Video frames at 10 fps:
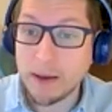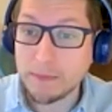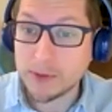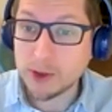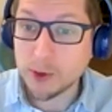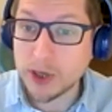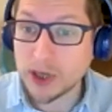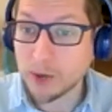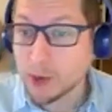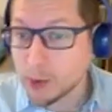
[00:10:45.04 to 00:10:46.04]

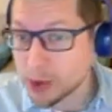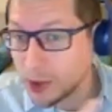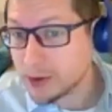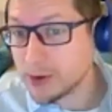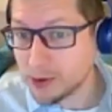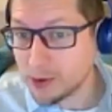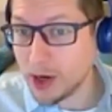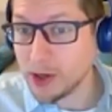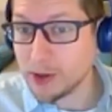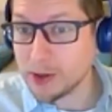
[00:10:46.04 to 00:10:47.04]
stories. I would also
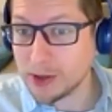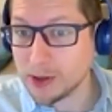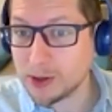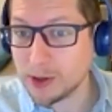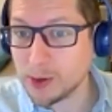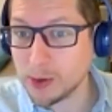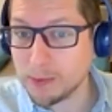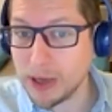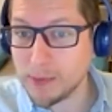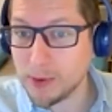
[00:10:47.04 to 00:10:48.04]
try and use to talk
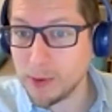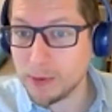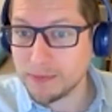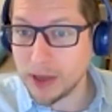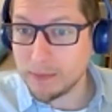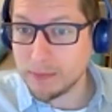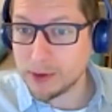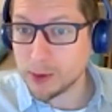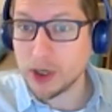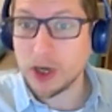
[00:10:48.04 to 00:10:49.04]
to people,
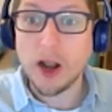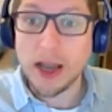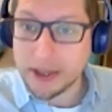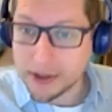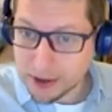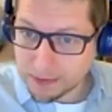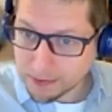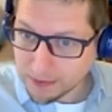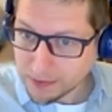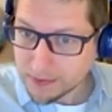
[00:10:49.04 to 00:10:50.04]
talk to clients
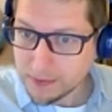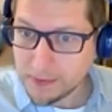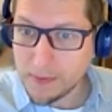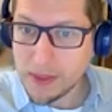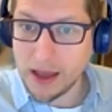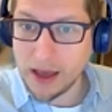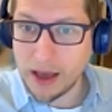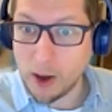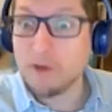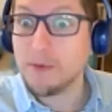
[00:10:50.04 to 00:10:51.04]

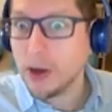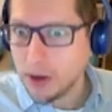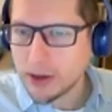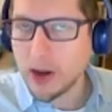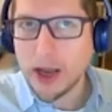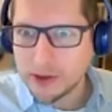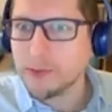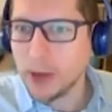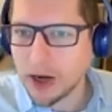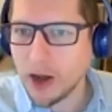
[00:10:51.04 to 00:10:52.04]

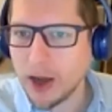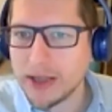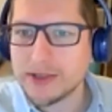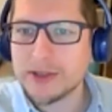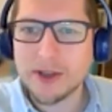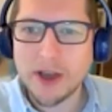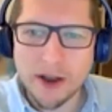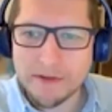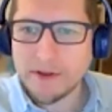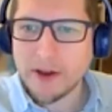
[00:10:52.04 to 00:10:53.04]
of my clients to
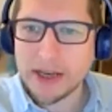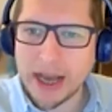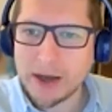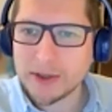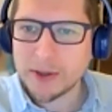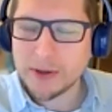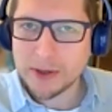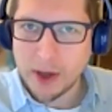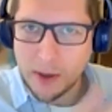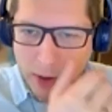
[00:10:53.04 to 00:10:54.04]
kind of find out. So
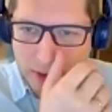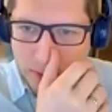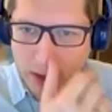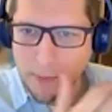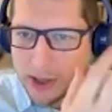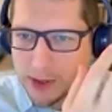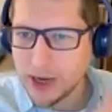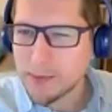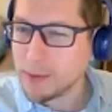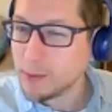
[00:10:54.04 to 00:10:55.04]
I might write a piece
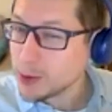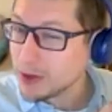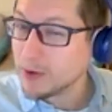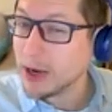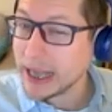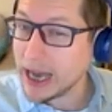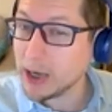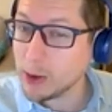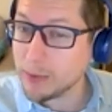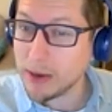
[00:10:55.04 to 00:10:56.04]
on it, but I'm also finding out
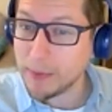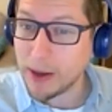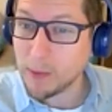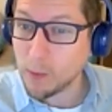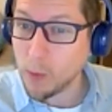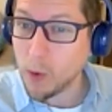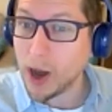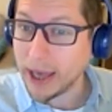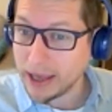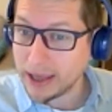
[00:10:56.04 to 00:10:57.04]
a little bit about
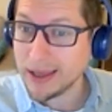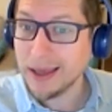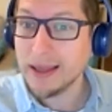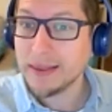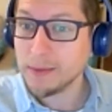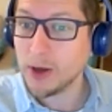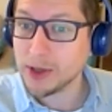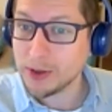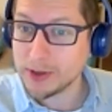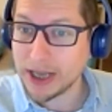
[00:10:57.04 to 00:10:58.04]
why they
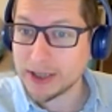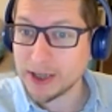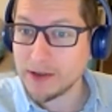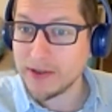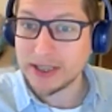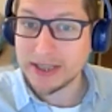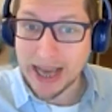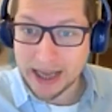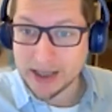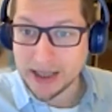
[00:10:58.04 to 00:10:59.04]
might use that service, and
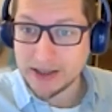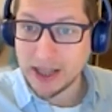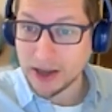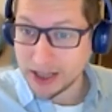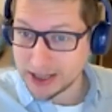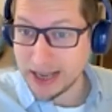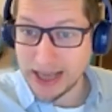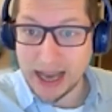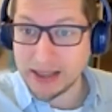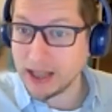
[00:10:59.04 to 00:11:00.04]
that actually then I can take
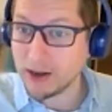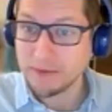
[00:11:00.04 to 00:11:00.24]
that, and then I